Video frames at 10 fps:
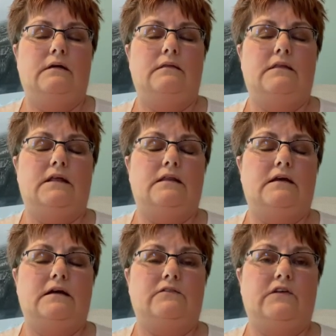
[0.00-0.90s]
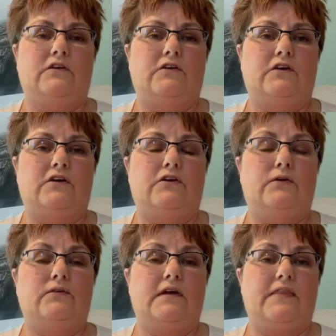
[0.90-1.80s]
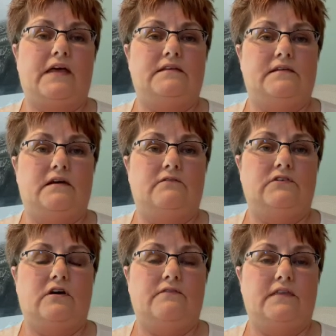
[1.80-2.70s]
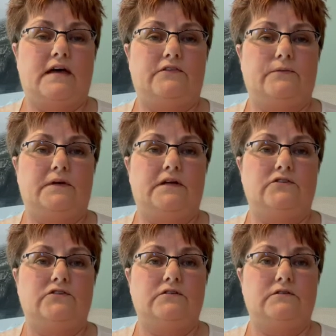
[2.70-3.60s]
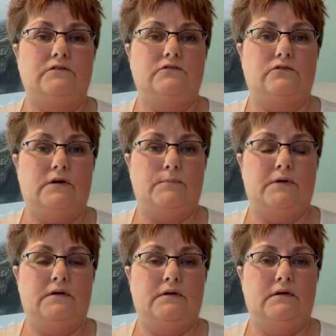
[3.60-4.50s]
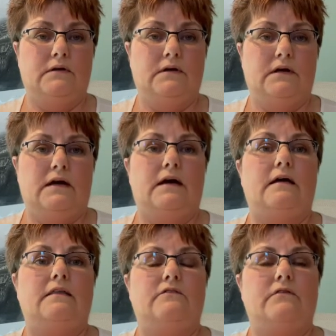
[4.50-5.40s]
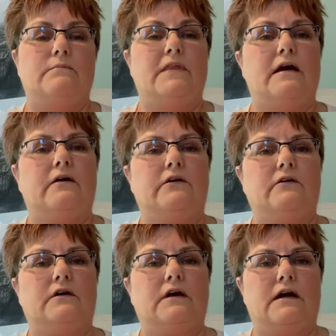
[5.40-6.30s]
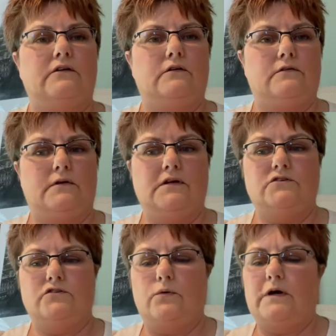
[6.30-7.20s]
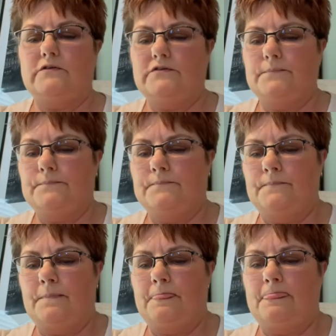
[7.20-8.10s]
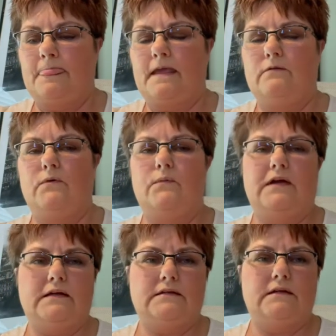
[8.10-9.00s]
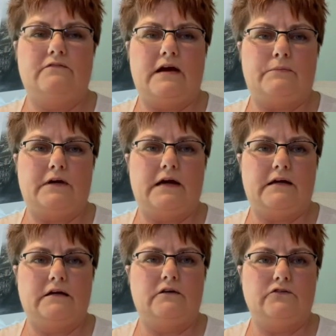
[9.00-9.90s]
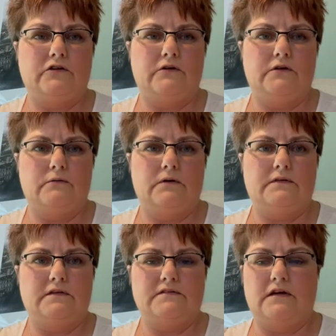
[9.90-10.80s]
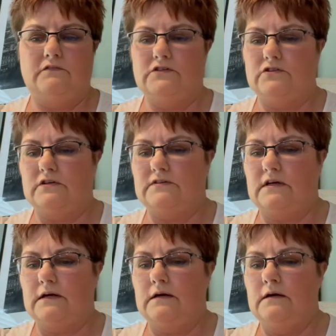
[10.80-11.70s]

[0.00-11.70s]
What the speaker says: then the next thing you're going to do is cut that selvage off of that 3 inch strip, and then from there you're going to cut your 3 inch squares. And when we get to fabric cutting, I'll show you what the selvage looks like.